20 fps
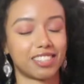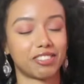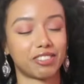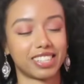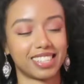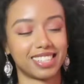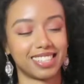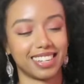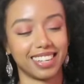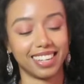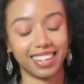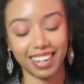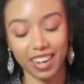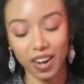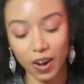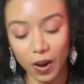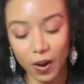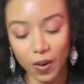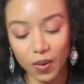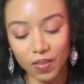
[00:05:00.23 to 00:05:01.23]
seriously
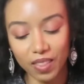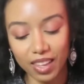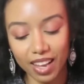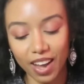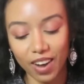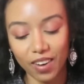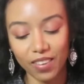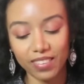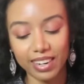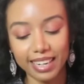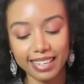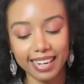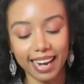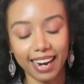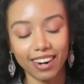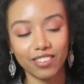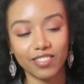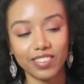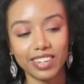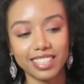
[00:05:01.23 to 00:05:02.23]
when
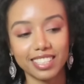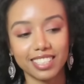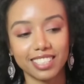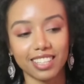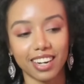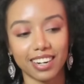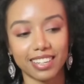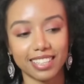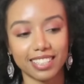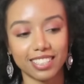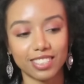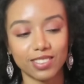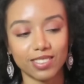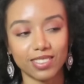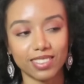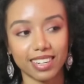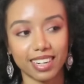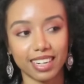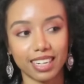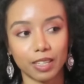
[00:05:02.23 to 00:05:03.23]
I really started
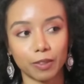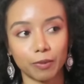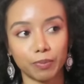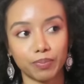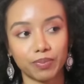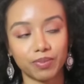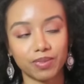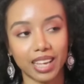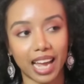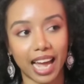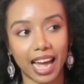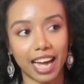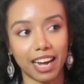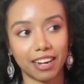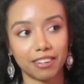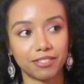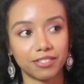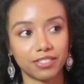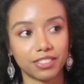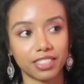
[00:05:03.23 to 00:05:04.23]
to um,
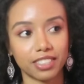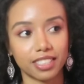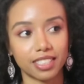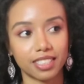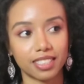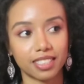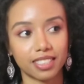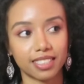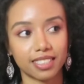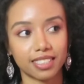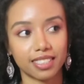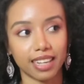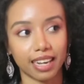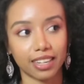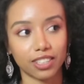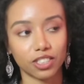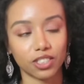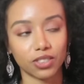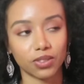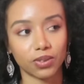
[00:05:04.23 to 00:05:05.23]
have
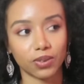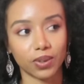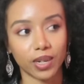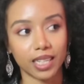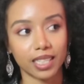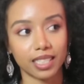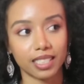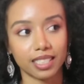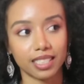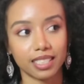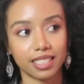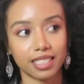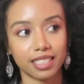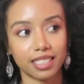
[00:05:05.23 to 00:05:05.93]
sexual